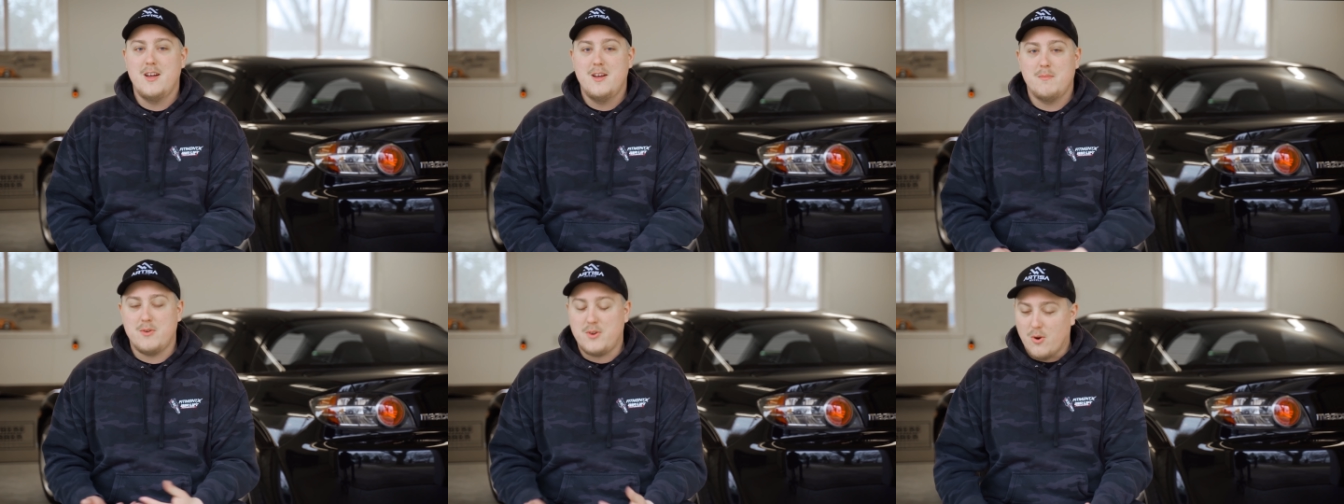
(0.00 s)

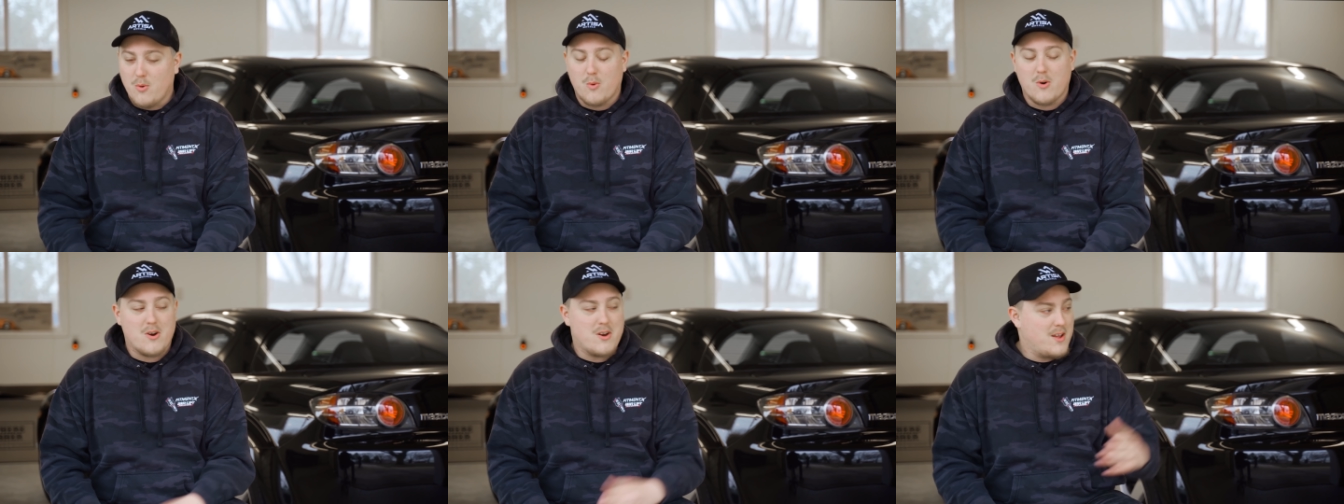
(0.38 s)
but don't
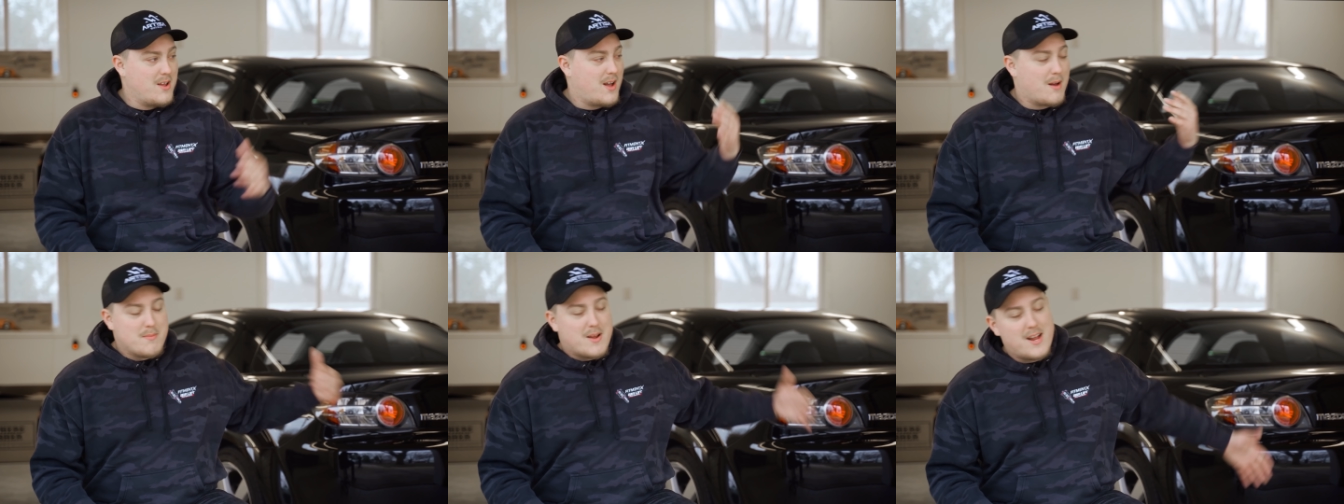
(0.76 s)
worry,
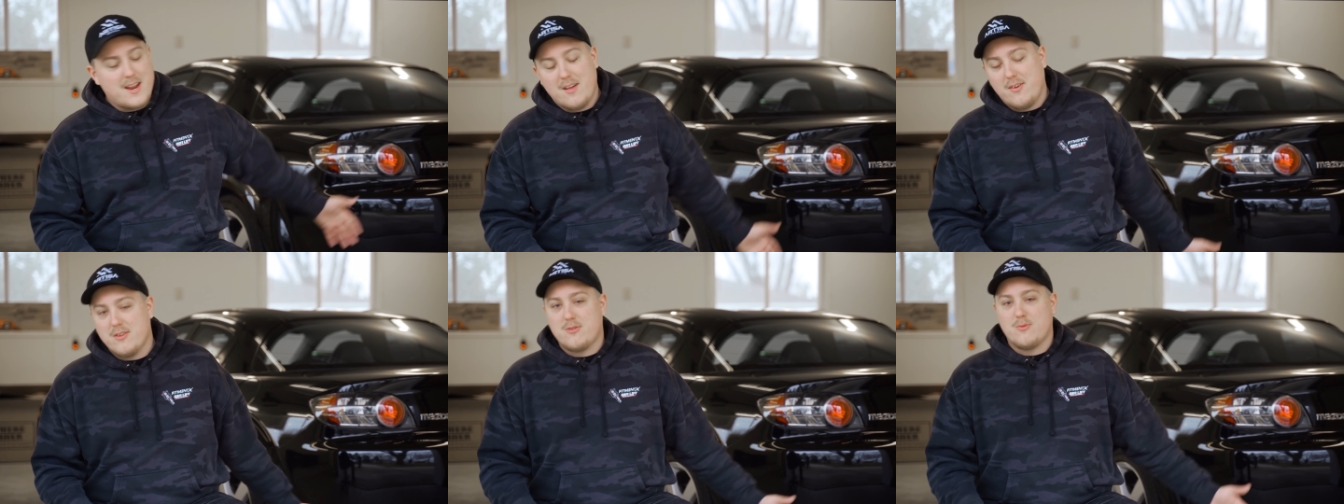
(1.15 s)
I'm not
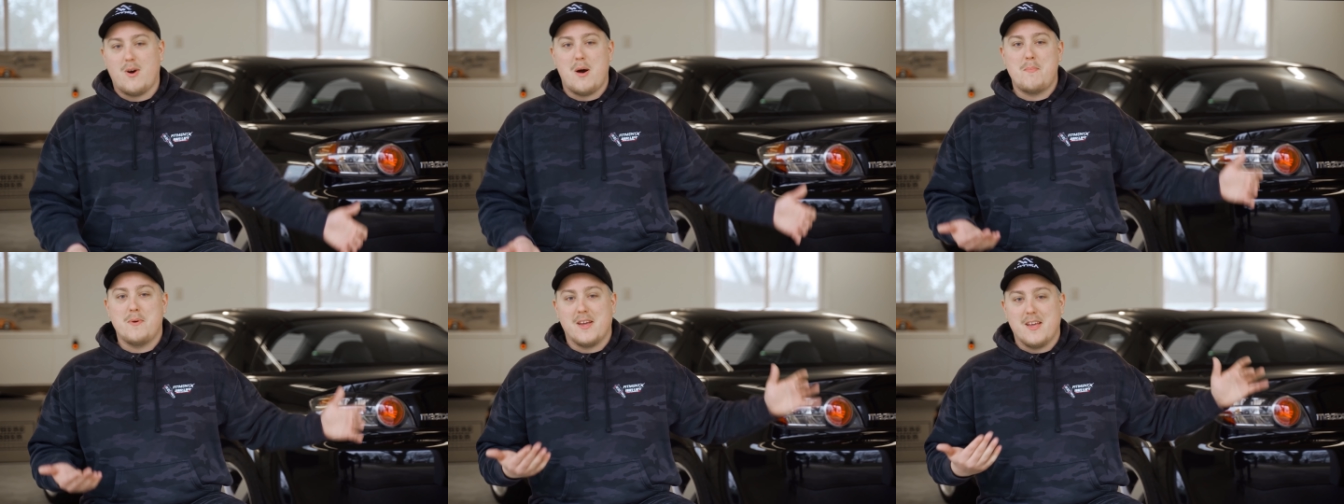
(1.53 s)
LS
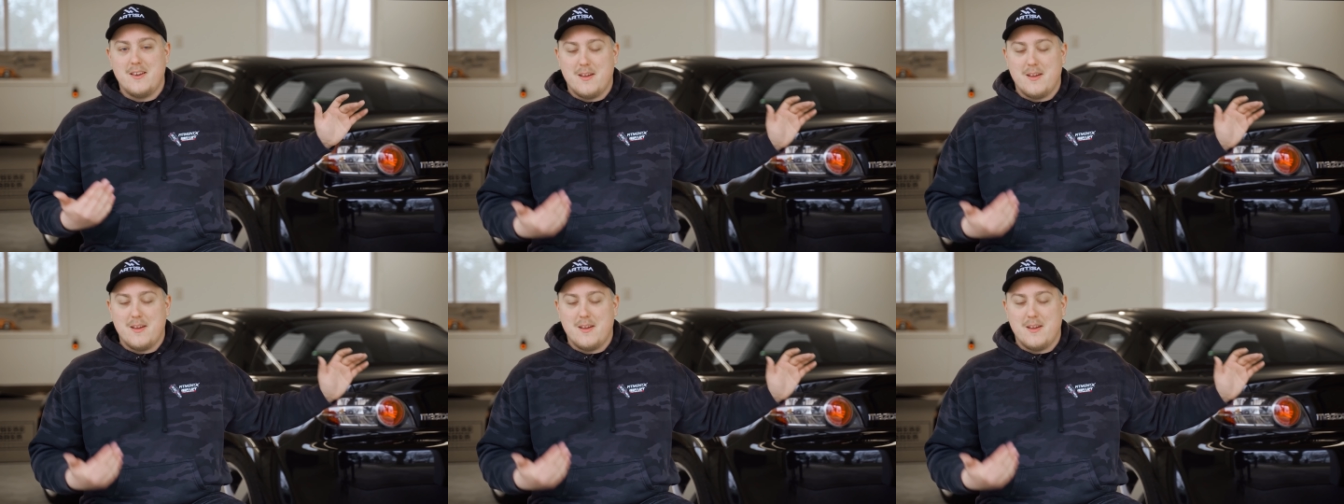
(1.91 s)
swapping it.